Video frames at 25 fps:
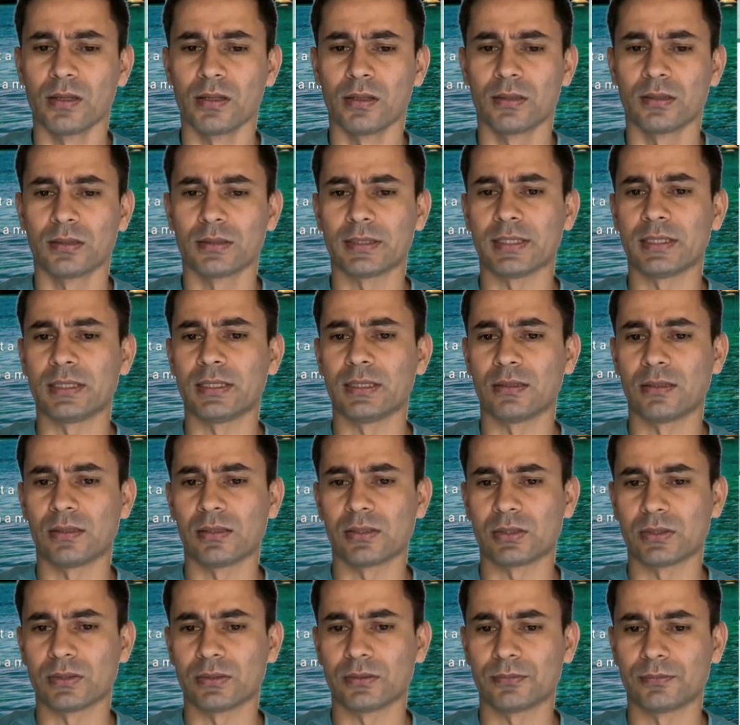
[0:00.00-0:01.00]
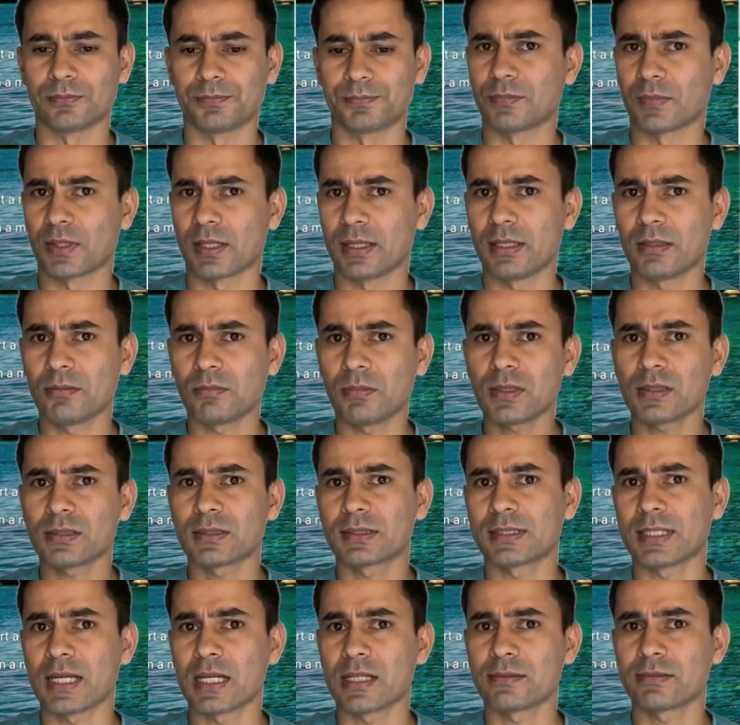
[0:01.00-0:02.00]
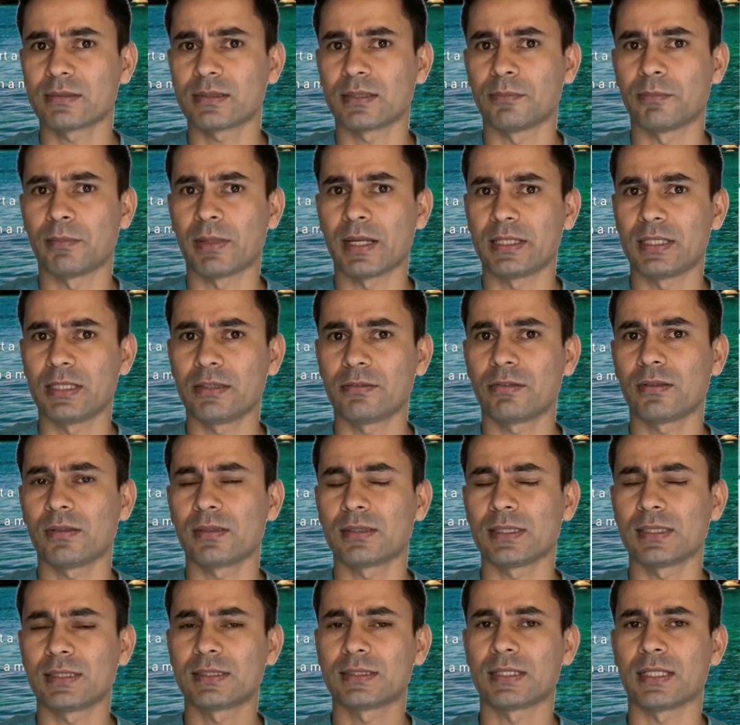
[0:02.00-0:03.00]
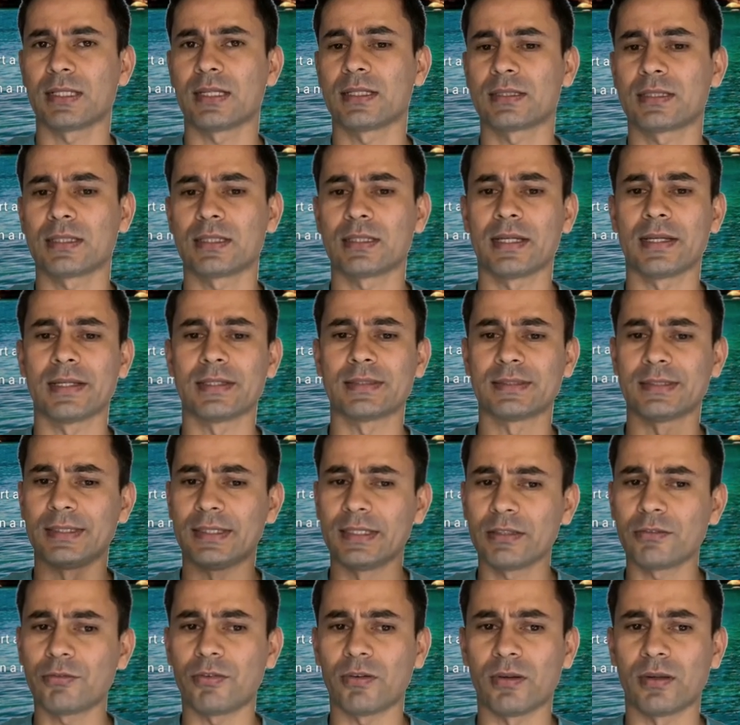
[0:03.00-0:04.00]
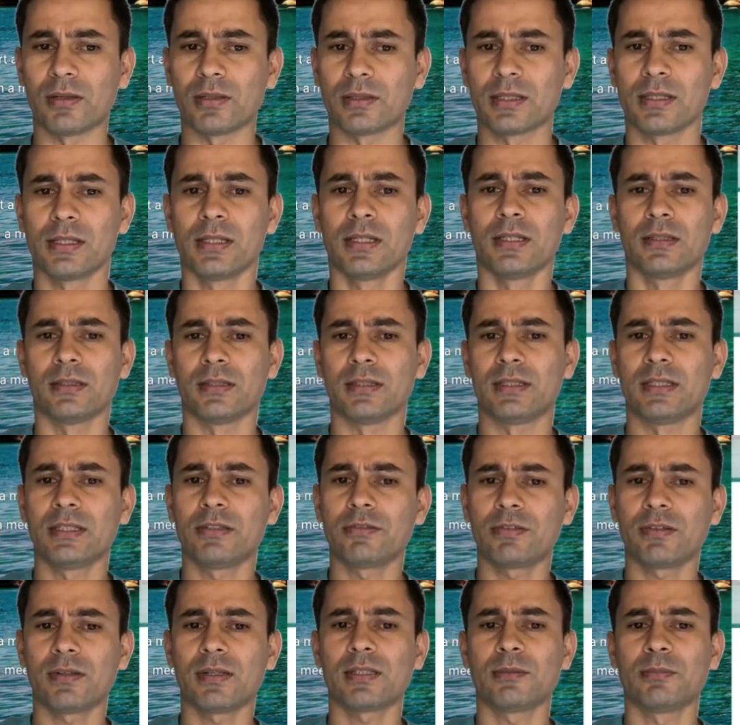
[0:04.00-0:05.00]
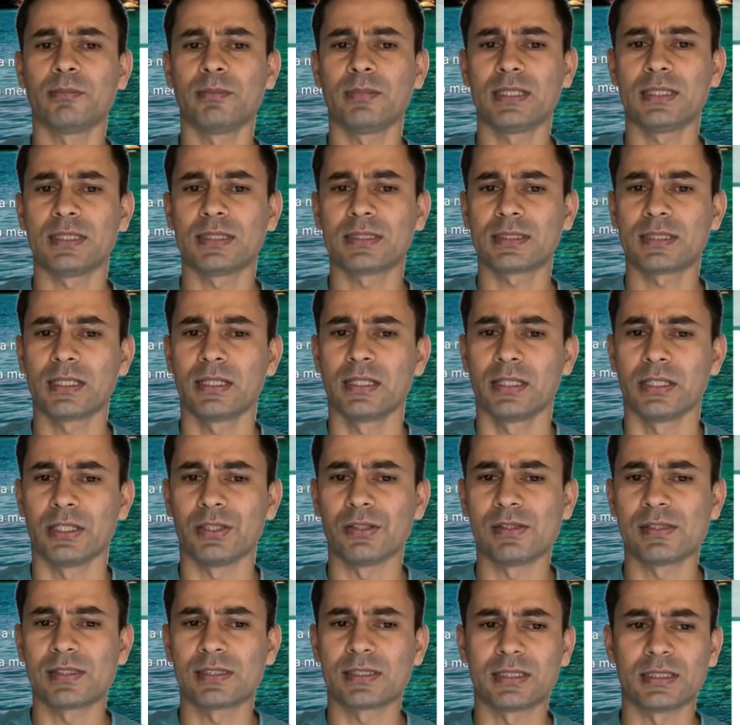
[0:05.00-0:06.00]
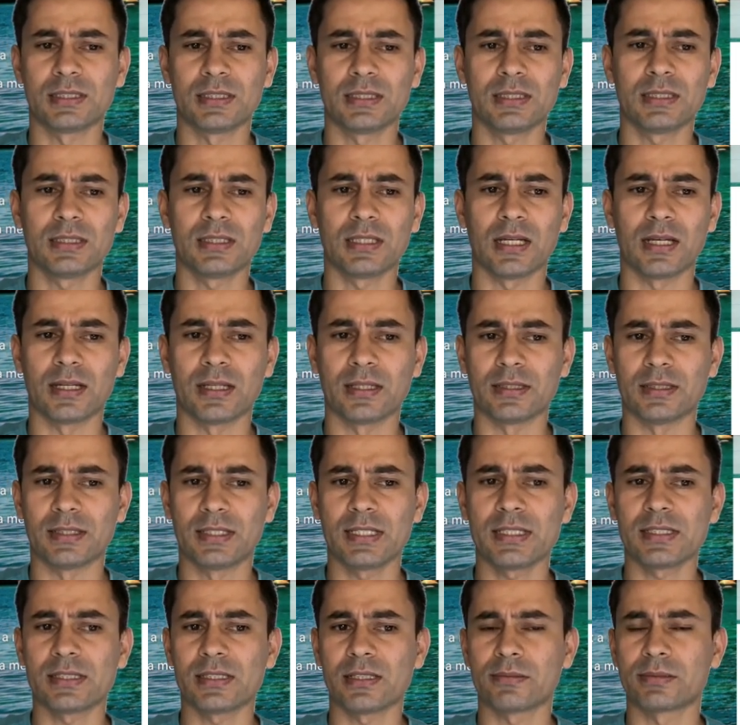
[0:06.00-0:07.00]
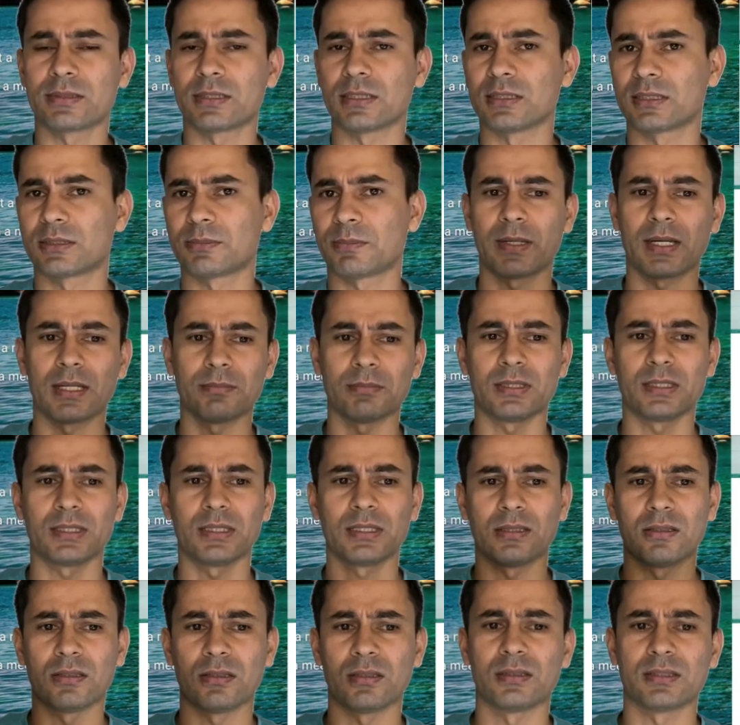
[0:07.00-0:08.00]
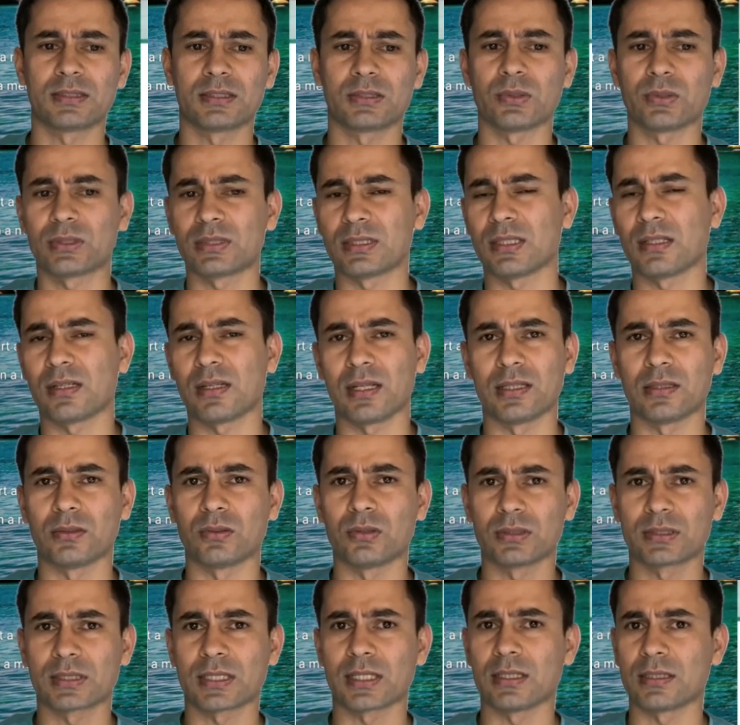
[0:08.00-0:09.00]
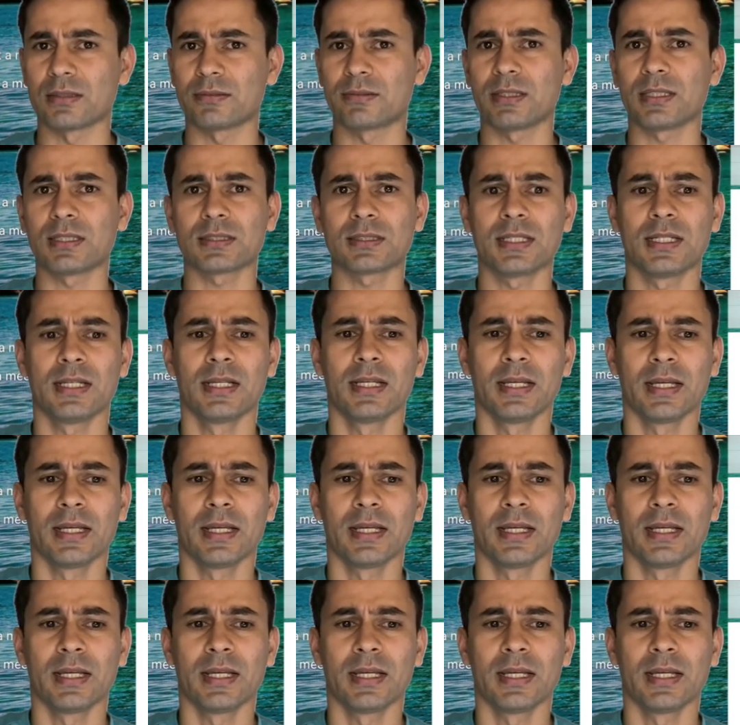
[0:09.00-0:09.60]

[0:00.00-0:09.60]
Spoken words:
setting also. Inbox types, by default it's selected as default. The default means you'll see these options, primary or social and those kind of things.